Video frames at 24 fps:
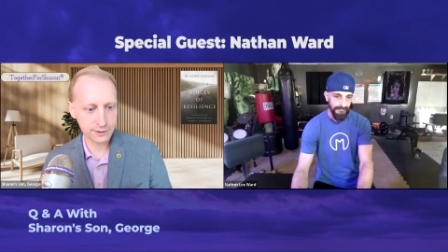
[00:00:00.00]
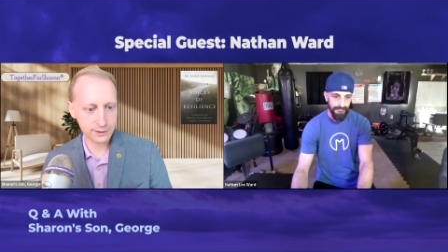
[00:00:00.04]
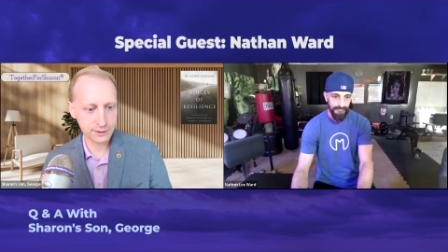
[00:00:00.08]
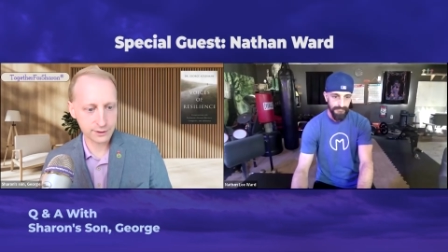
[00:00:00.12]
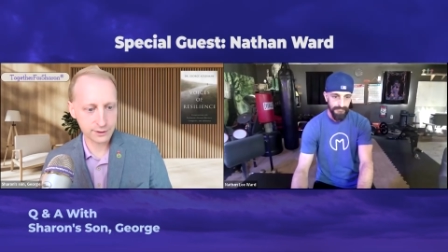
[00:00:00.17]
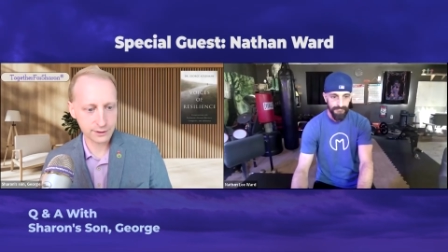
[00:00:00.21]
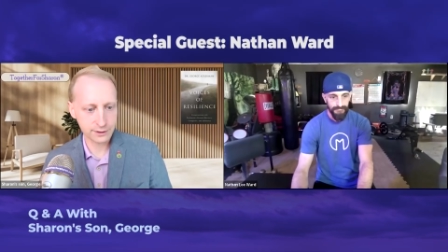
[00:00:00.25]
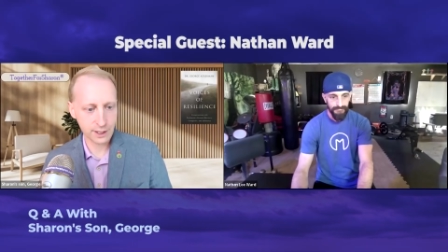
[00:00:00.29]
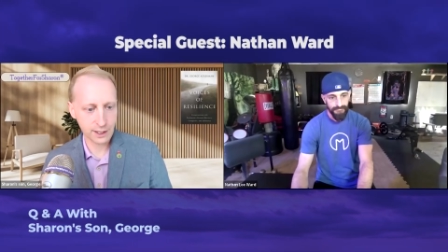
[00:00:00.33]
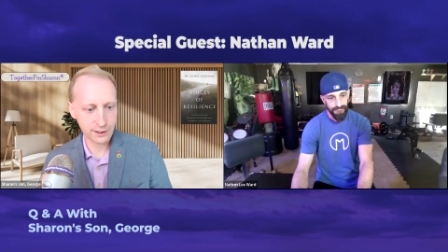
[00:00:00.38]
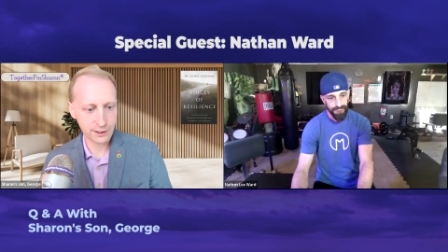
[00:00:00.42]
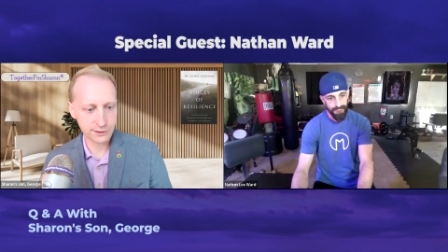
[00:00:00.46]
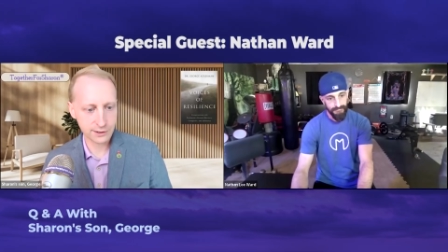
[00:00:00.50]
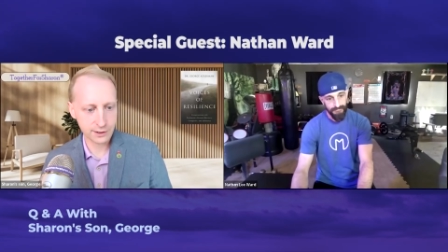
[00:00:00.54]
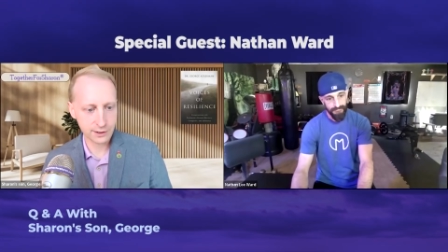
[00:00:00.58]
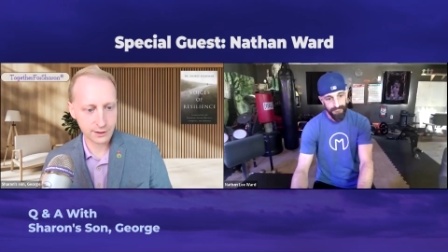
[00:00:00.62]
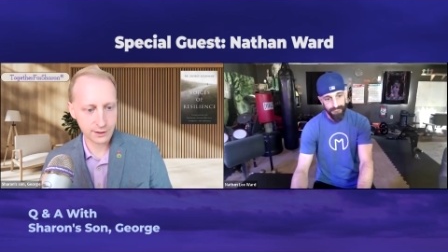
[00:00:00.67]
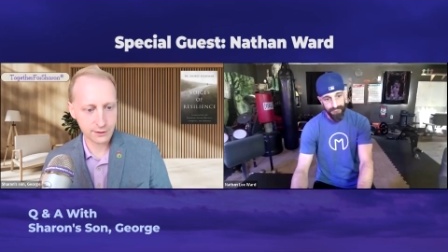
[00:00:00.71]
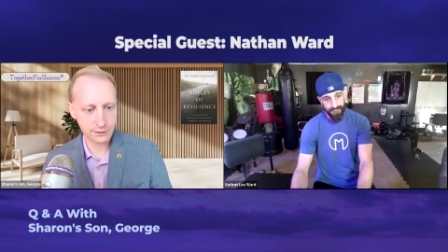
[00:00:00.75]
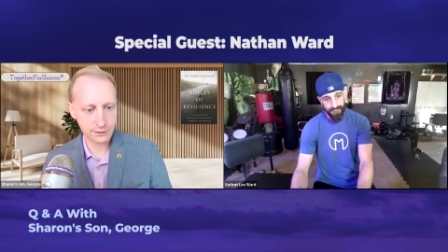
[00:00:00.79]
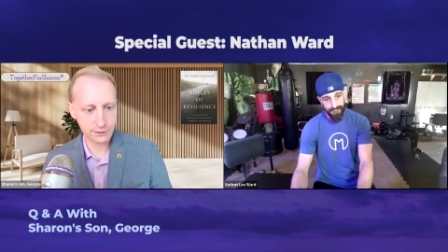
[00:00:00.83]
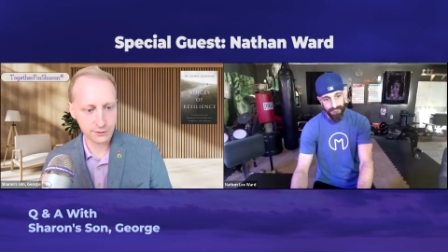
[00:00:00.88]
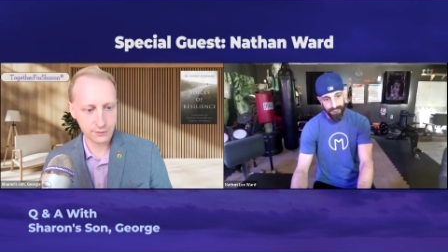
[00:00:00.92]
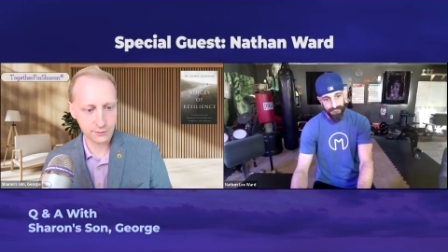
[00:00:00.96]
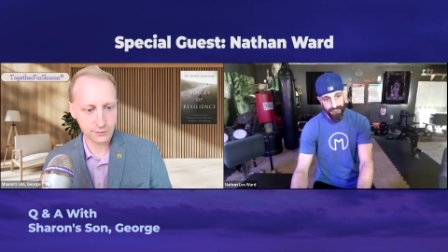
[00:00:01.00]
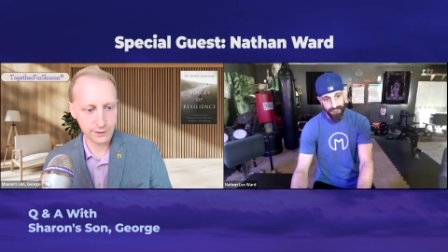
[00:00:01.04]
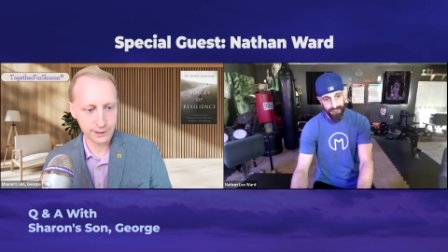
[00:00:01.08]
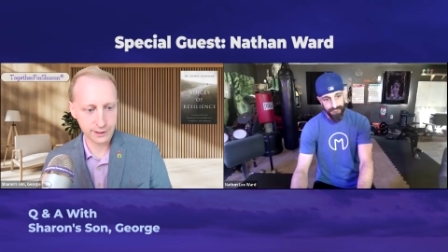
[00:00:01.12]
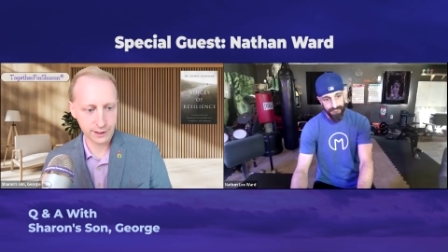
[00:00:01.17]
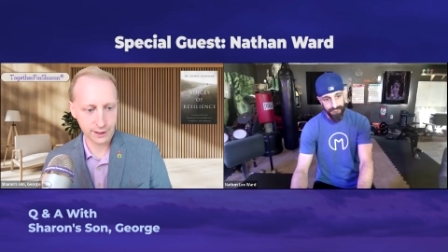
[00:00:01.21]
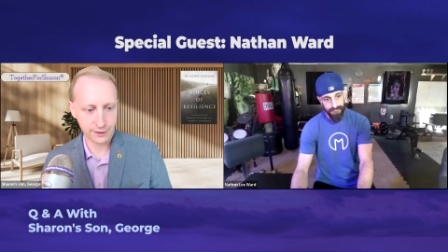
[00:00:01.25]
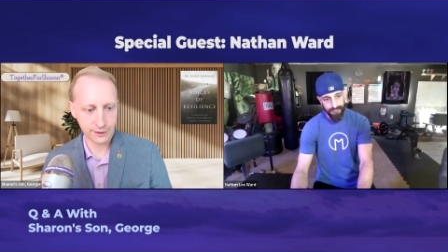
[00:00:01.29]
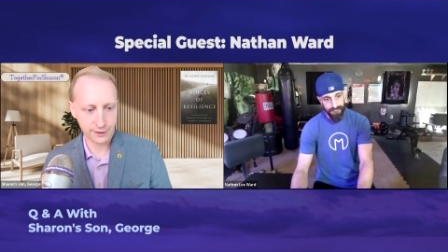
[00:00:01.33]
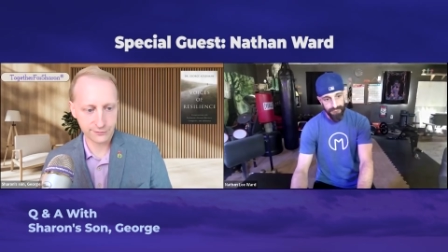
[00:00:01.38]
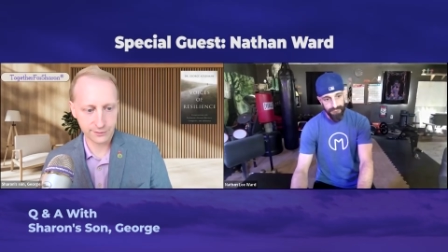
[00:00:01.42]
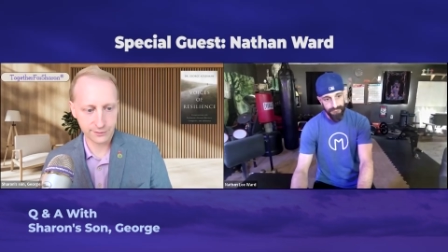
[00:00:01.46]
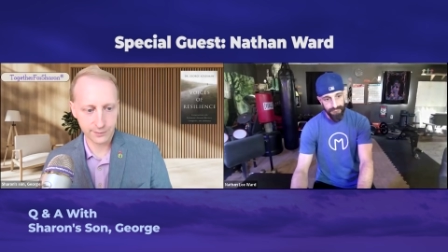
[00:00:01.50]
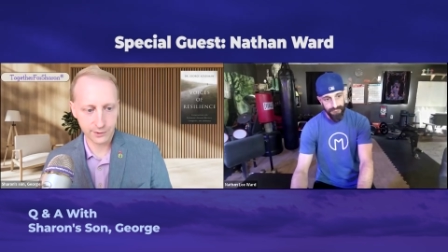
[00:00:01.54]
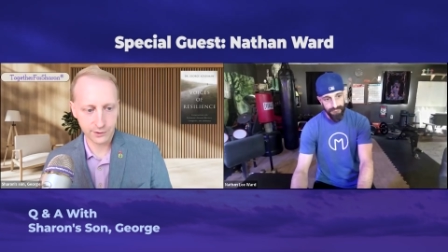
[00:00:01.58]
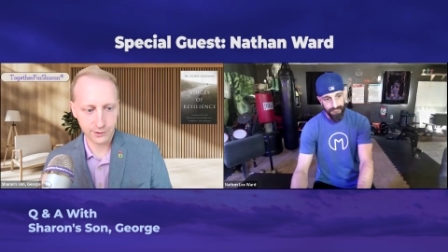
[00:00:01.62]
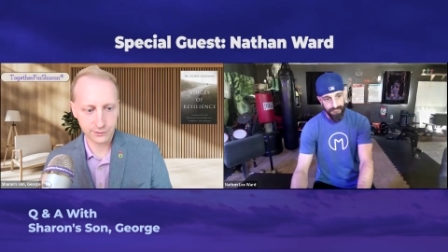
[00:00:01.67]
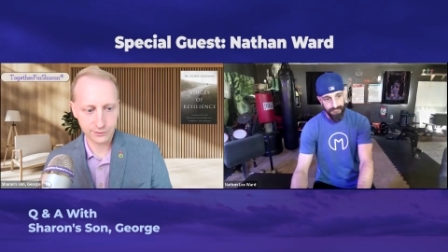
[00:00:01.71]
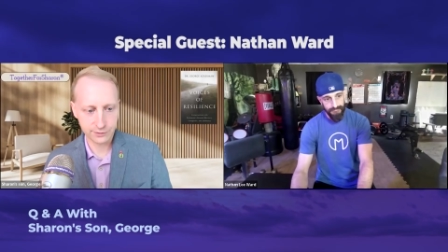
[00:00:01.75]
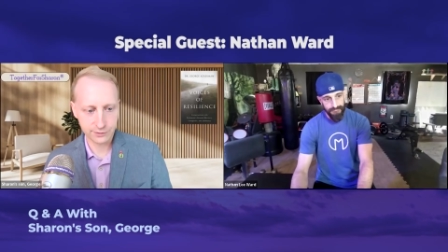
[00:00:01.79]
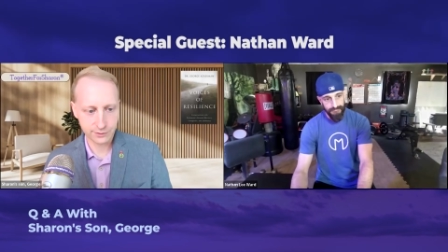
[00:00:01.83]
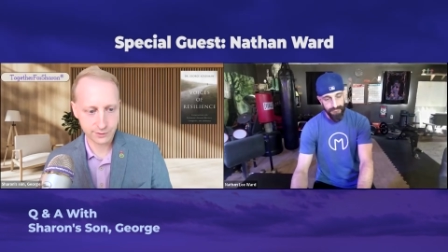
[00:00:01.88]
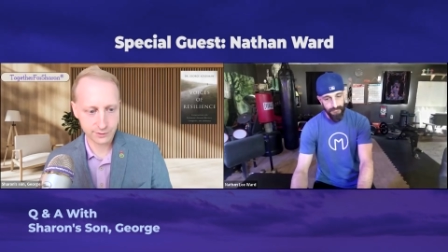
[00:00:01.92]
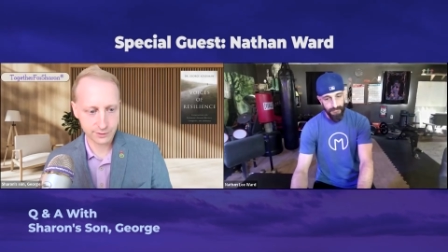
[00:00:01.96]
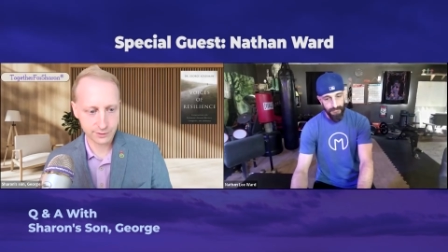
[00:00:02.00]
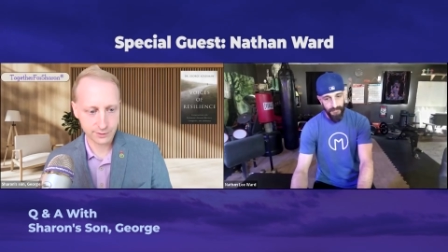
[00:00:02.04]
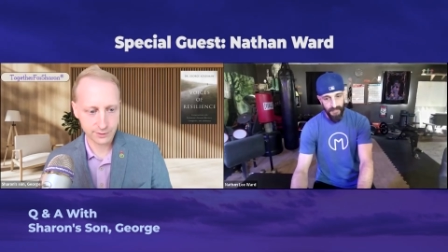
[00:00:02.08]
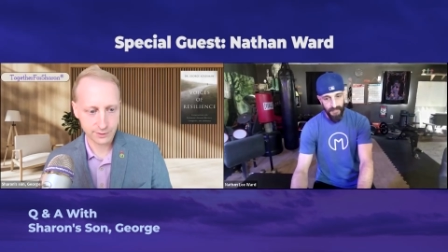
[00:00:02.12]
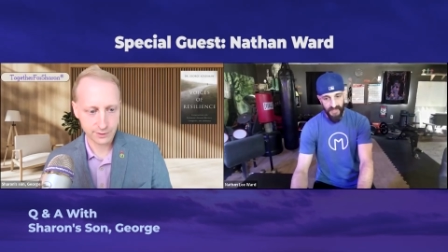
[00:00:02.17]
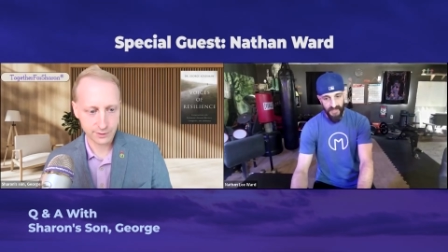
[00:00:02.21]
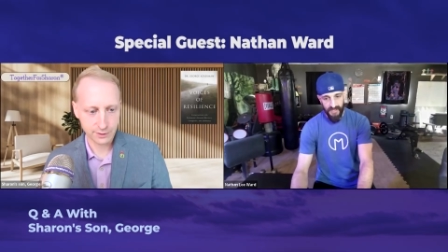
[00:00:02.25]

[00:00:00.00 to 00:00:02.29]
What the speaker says: to touch on, or did we cover most?